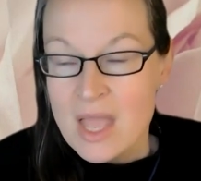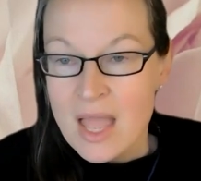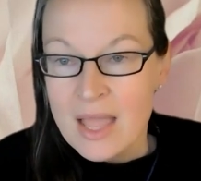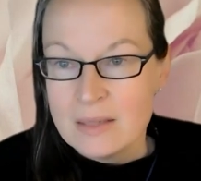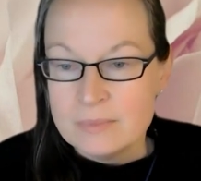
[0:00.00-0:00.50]

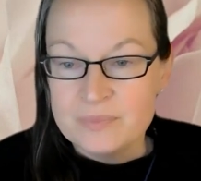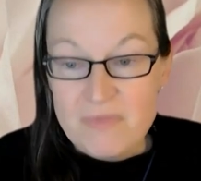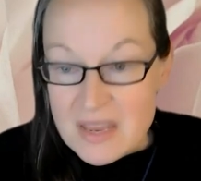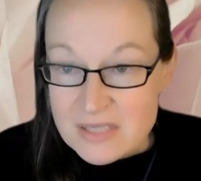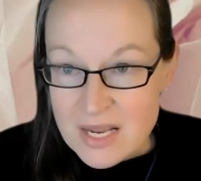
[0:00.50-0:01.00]

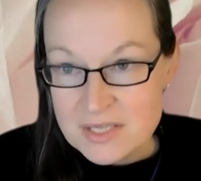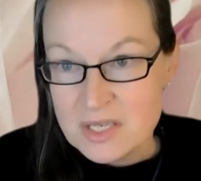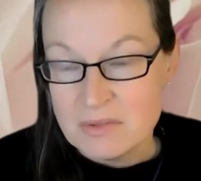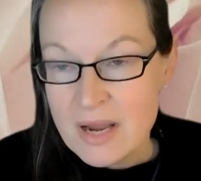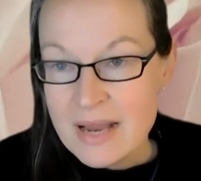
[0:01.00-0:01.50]

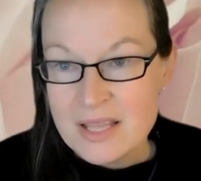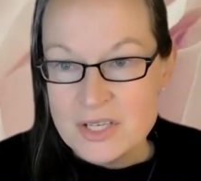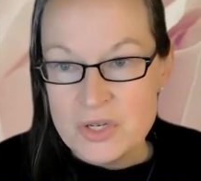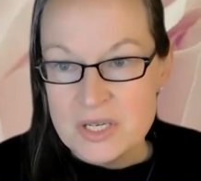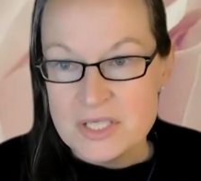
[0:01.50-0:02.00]
Fantastic, right? They
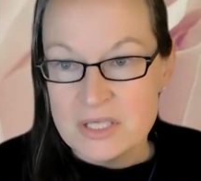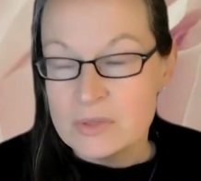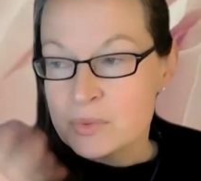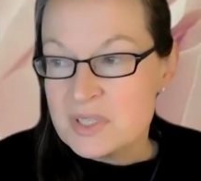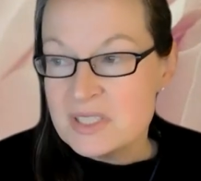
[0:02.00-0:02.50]
turn into
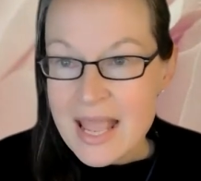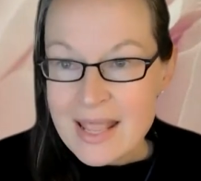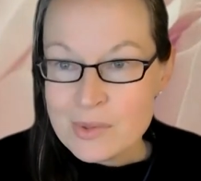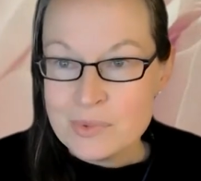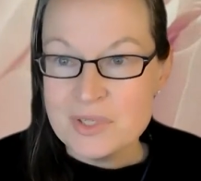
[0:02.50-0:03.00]
little
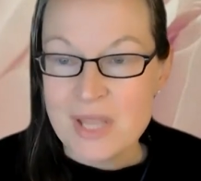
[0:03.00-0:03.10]
sails,